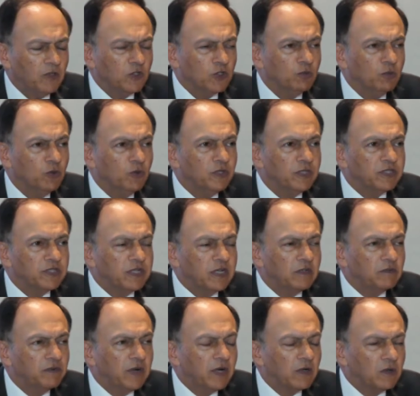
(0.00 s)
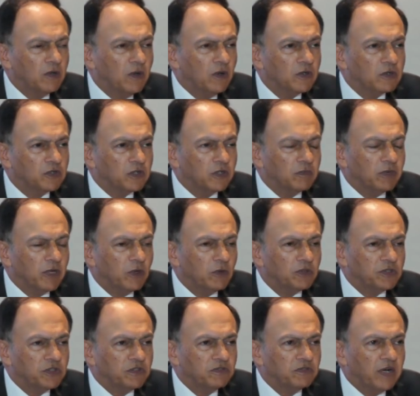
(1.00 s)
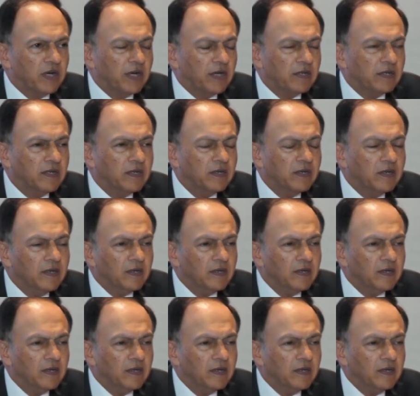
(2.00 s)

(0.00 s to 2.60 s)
smooth itself out long-term. I always define,